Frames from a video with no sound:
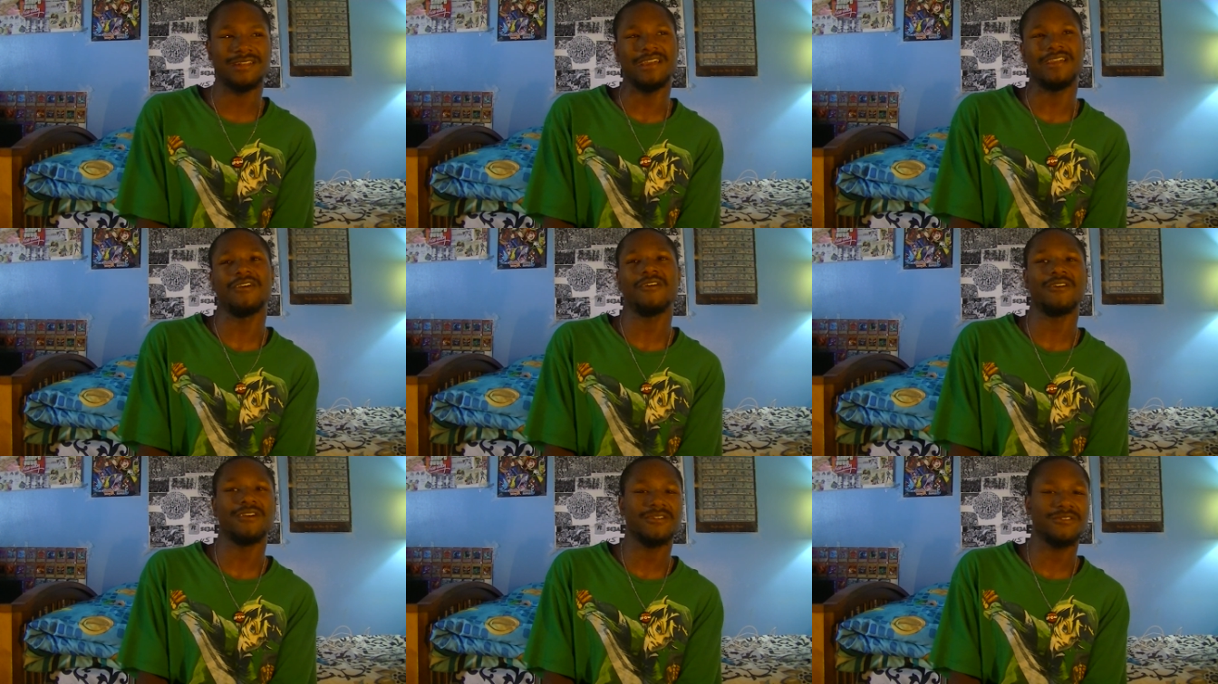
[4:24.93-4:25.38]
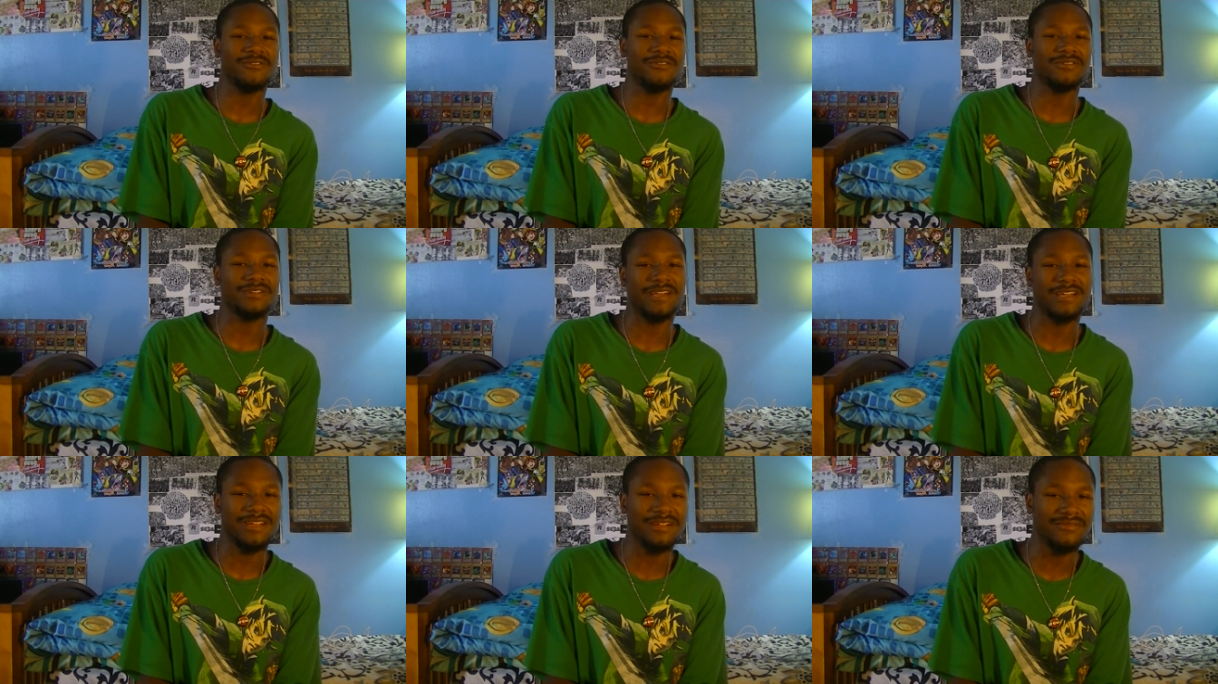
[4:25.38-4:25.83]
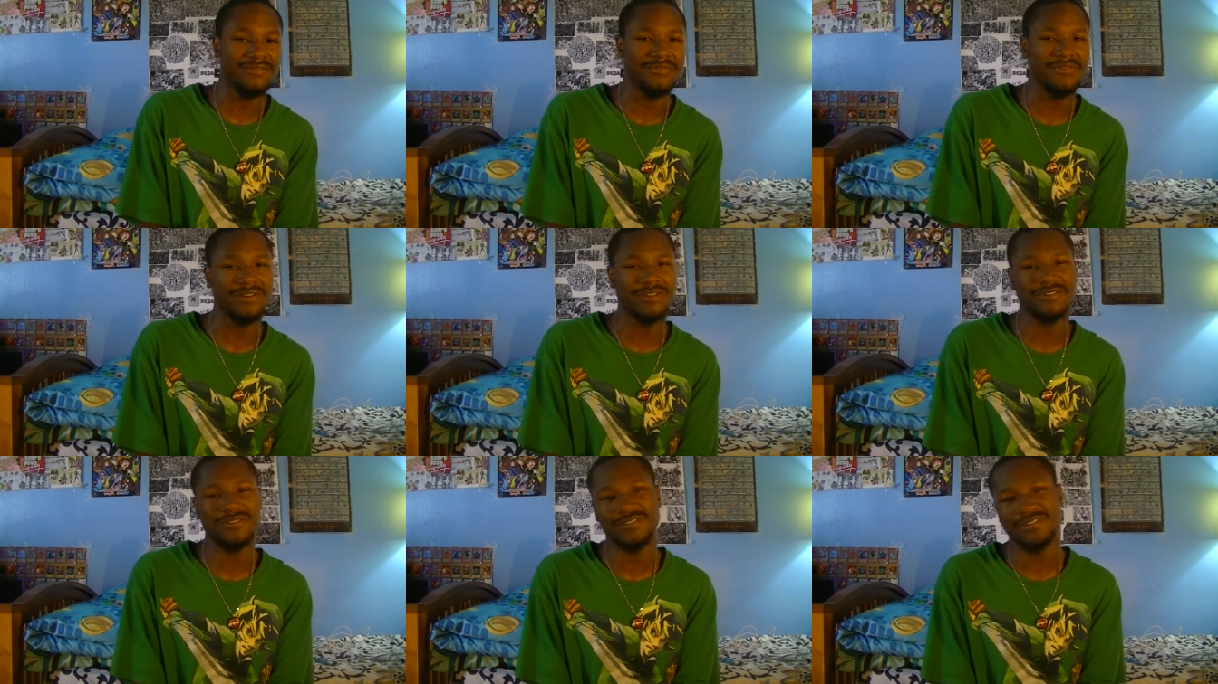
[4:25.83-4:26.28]
like hardcore like
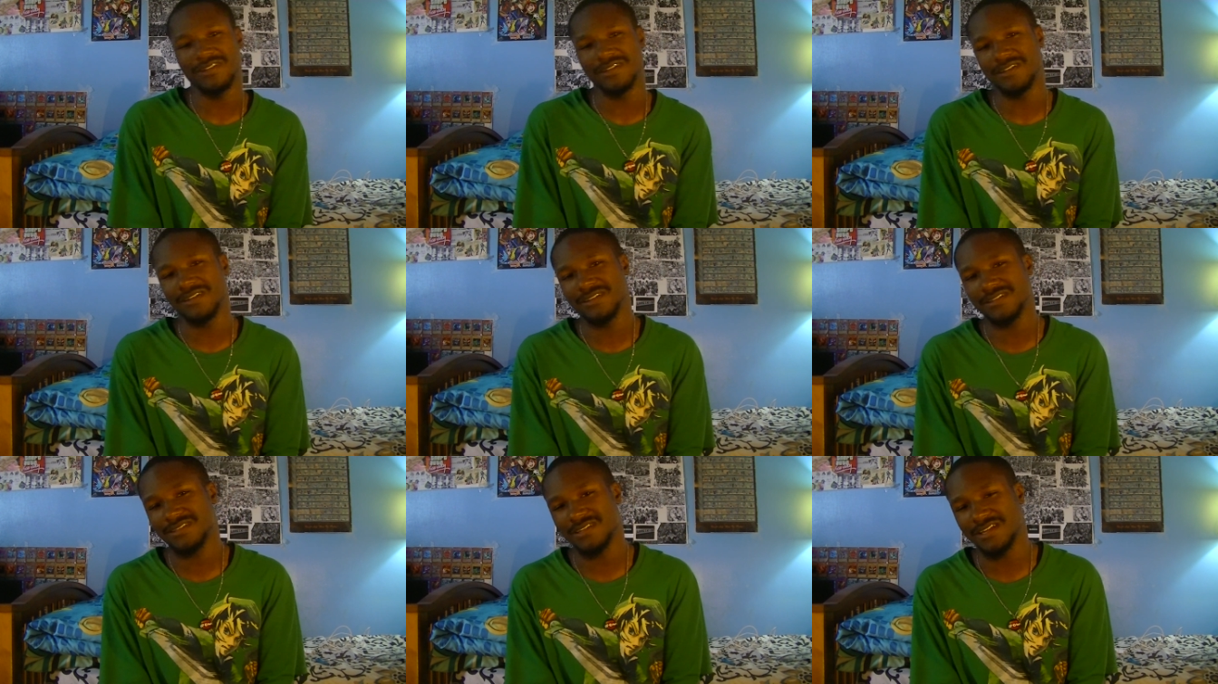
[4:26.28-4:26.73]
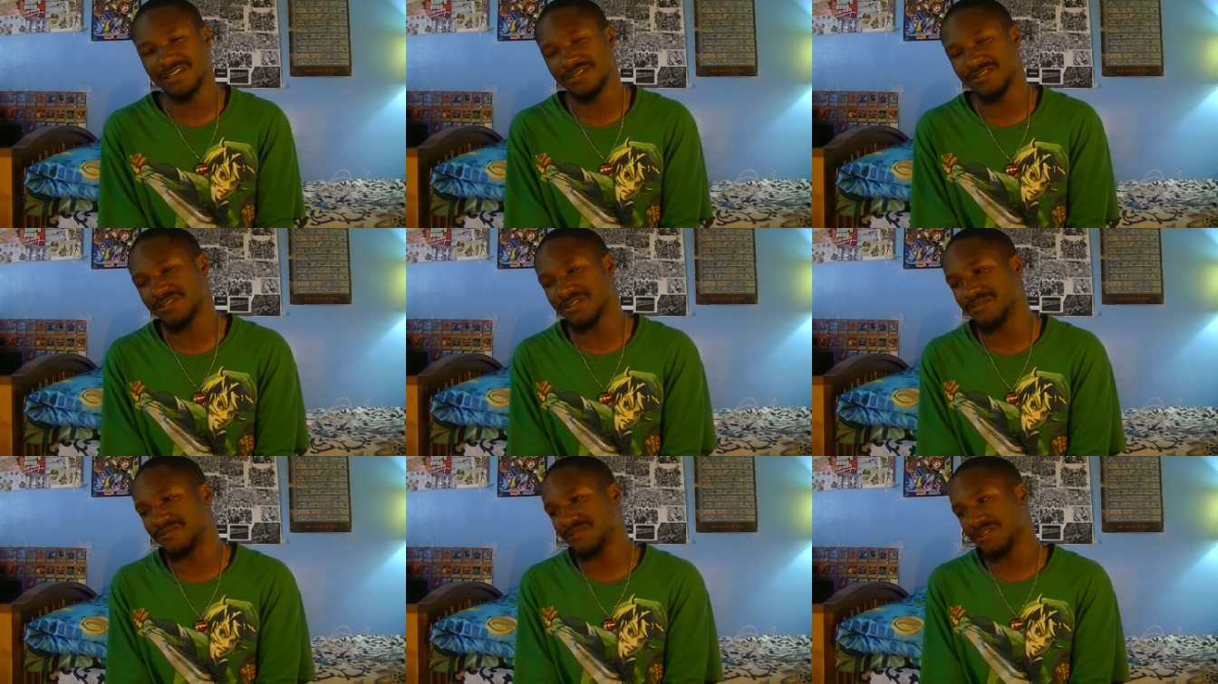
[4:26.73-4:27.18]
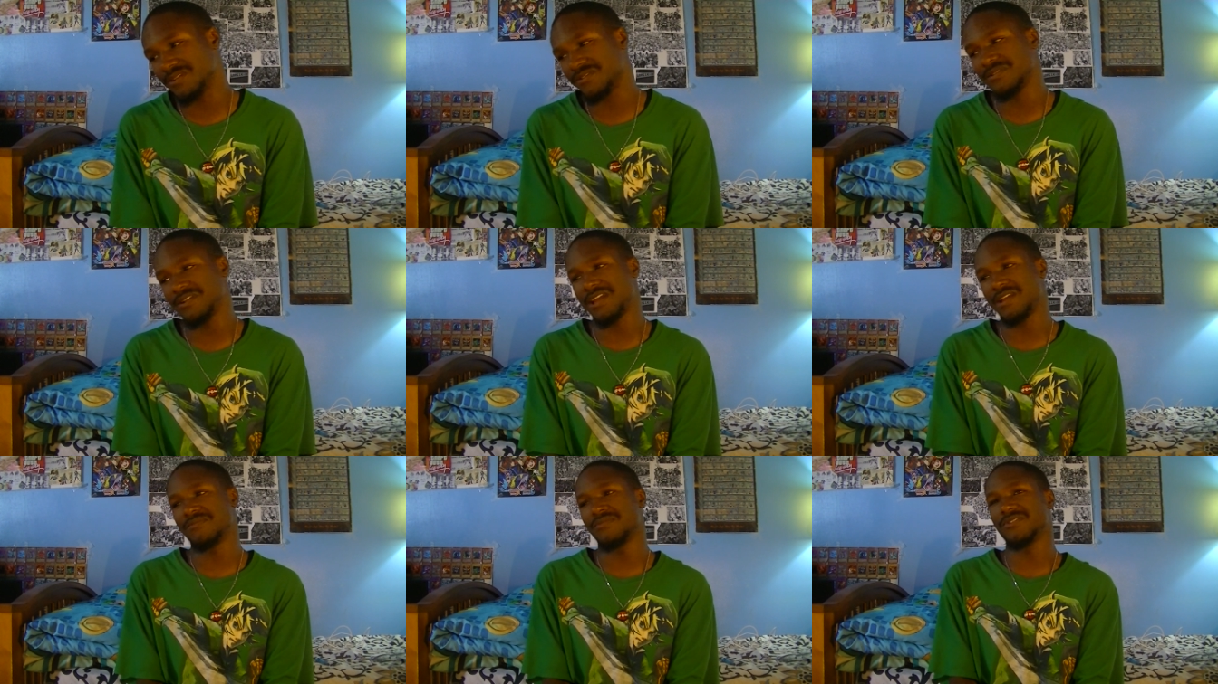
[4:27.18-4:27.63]
everyone else does as uh, fellow
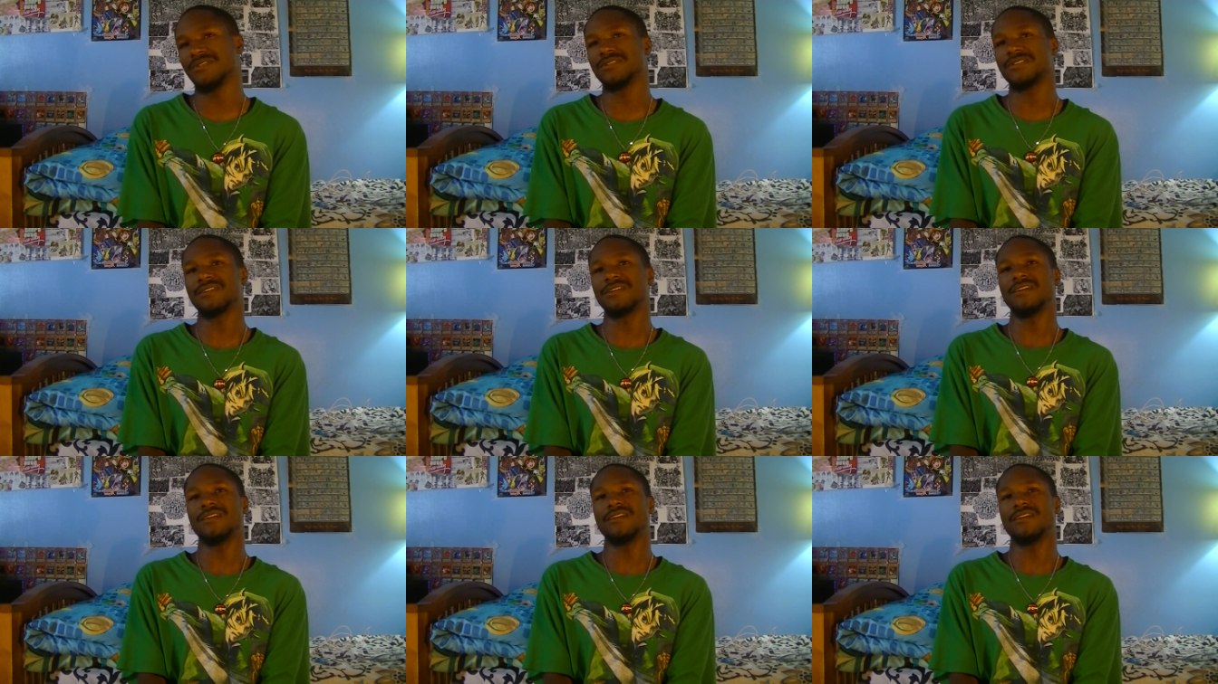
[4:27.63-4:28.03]
gamers,